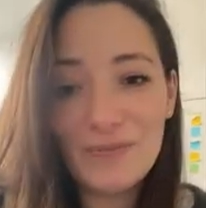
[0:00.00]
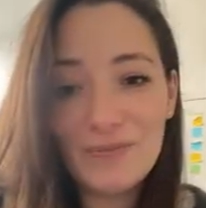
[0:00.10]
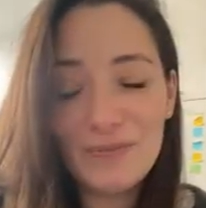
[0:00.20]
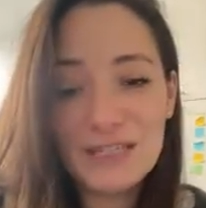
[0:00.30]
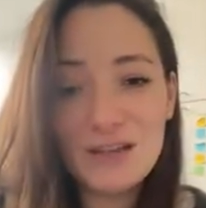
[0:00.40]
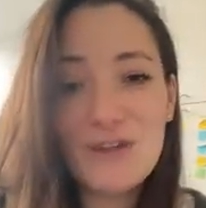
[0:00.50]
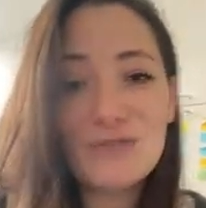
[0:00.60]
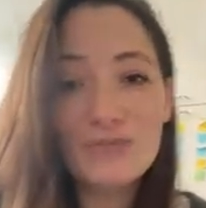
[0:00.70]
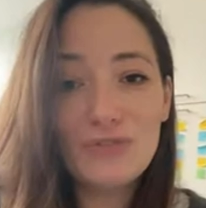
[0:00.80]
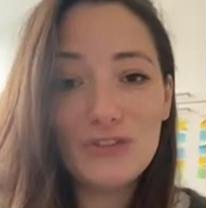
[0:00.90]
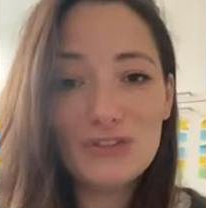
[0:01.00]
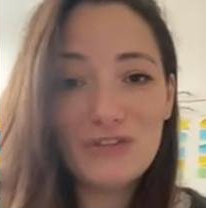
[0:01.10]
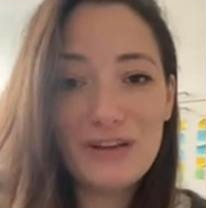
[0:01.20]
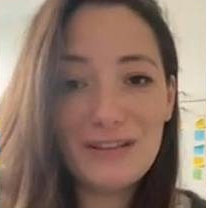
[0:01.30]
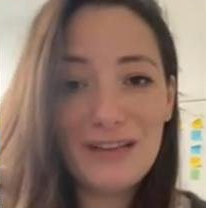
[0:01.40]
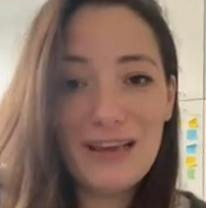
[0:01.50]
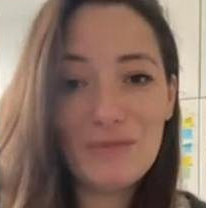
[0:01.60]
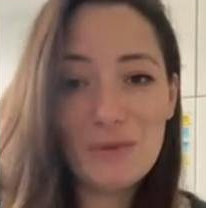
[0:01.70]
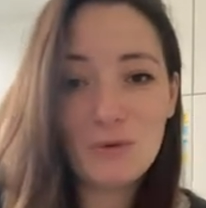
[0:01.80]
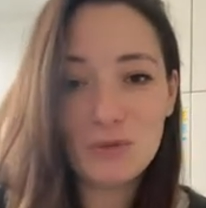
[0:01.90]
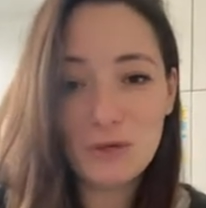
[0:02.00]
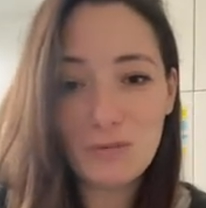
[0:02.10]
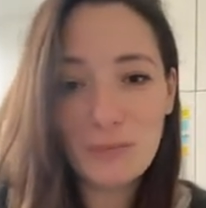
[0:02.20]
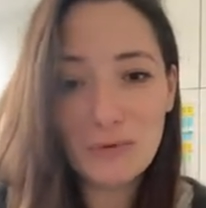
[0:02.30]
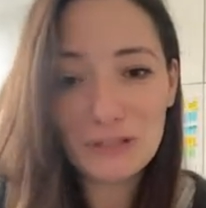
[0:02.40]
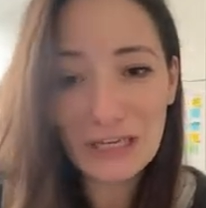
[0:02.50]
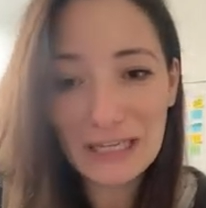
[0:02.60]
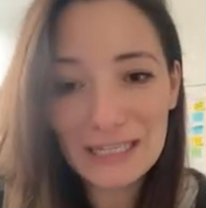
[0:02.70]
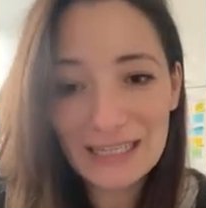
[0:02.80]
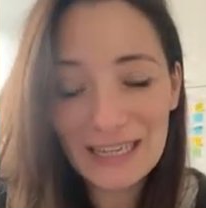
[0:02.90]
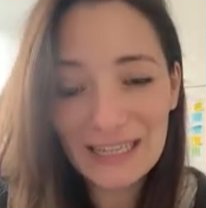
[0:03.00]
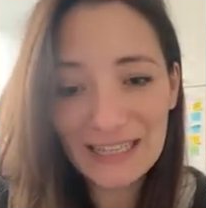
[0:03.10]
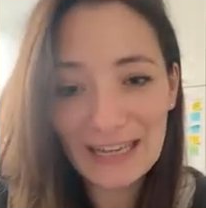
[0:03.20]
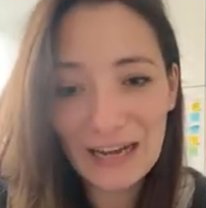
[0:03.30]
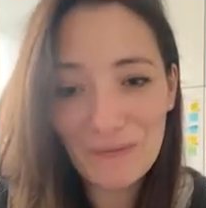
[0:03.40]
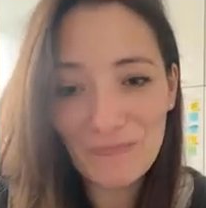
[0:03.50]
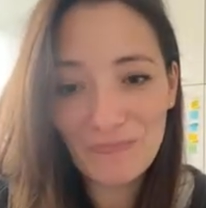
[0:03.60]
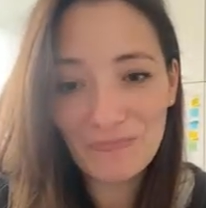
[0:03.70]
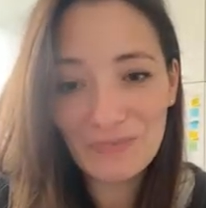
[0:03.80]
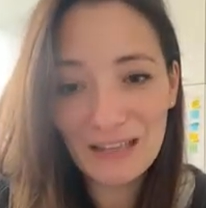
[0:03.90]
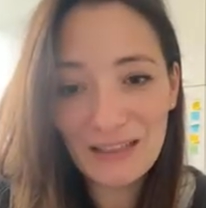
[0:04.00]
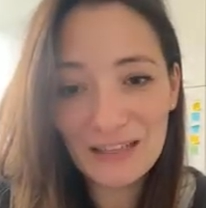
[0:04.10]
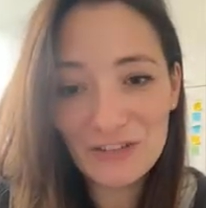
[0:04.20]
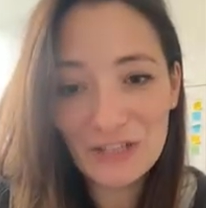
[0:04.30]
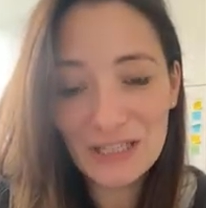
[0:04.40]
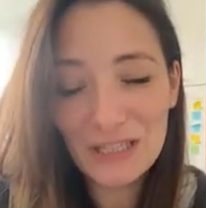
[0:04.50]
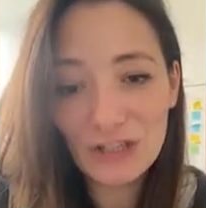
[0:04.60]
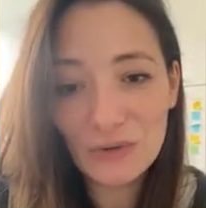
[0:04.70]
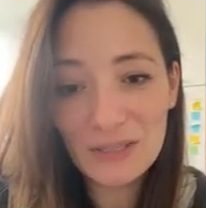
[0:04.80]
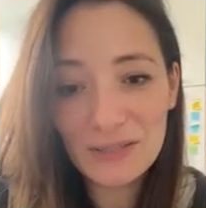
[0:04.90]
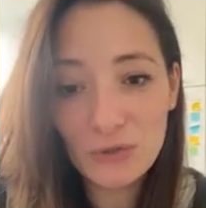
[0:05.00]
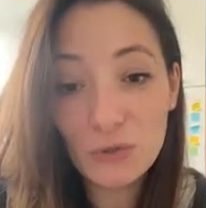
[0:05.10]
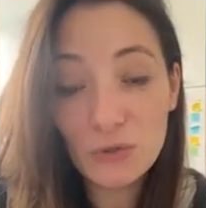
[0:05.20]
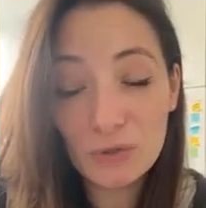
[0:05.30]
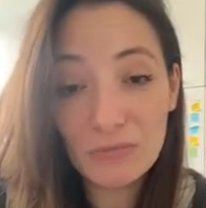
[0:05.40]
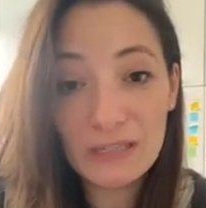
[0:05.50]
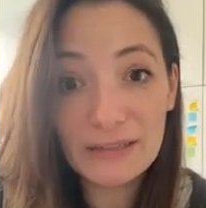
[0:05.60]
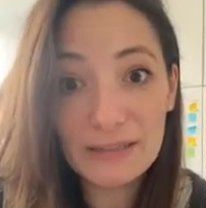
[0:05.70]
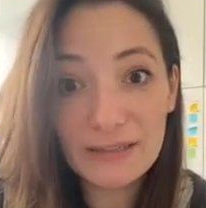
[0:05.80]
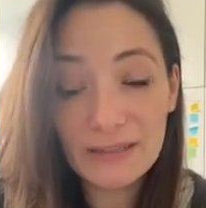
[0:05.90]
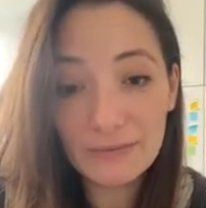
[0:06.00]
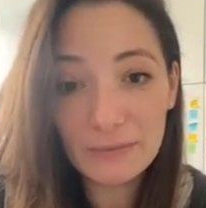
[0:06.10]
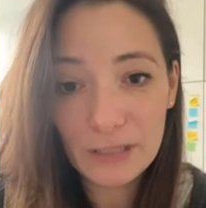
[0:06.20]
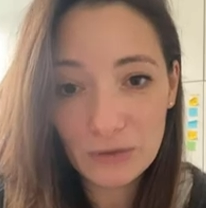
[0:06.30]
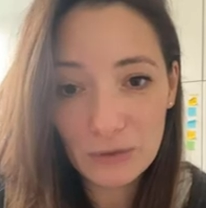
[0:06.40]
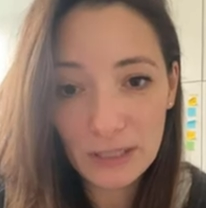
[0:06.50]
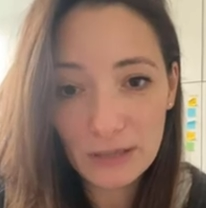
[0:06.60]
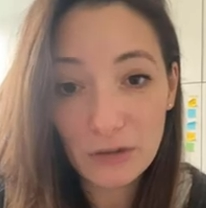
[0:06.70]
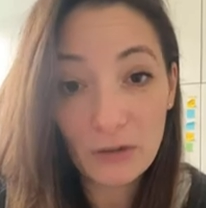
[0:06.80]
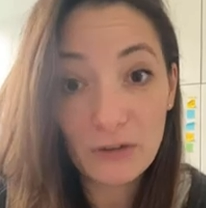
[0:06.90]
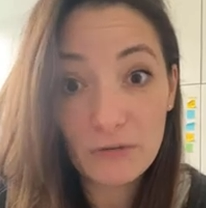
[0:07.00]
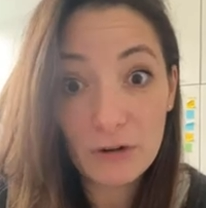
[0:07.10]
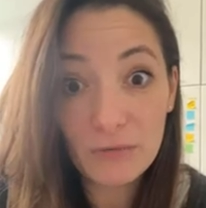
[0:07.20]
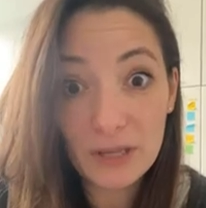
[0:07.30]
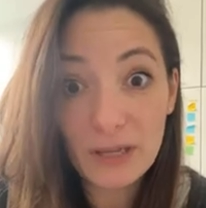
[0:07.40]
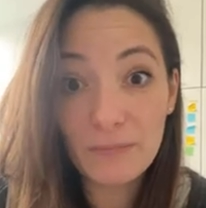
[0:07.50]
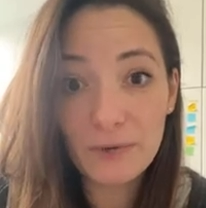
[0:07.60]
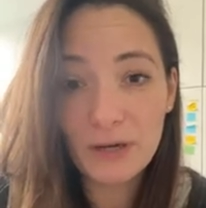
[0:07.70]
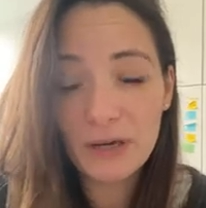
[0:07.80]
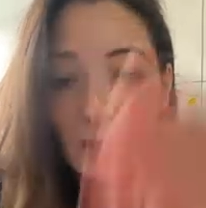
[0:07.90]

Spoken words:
there's a lot of confusion around there when people talk about podcasts, and they're just, it's a YouTube basically they're doing. Nothing wrong with it, but